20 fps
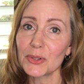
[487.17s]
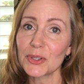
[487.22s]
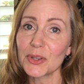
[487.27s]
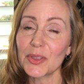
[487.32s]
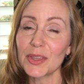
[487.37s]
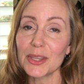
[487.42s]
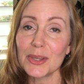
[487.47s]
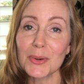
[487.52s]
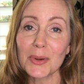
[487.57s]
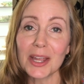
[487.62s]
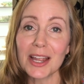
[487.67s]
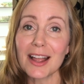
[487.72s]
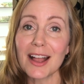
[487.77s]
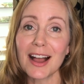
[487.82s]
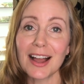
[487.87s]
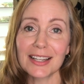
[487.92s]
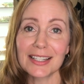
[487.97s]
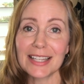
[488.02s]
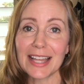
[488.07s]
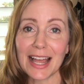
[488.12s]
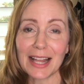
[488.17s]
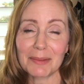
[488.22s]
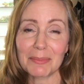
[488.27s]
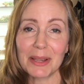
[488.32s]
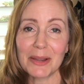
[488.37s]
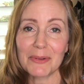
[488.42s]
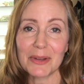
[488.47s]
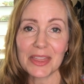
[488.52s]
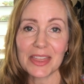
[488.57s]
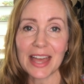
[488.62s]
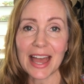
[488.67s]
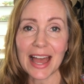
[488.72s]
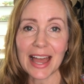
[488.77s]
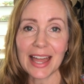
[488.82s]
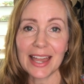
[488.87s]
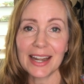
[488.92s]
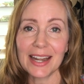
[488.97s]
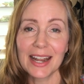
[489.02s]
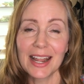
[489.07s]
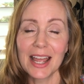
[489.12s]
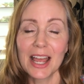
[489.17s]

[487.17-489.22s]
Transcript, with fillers: so that you can contact me with that.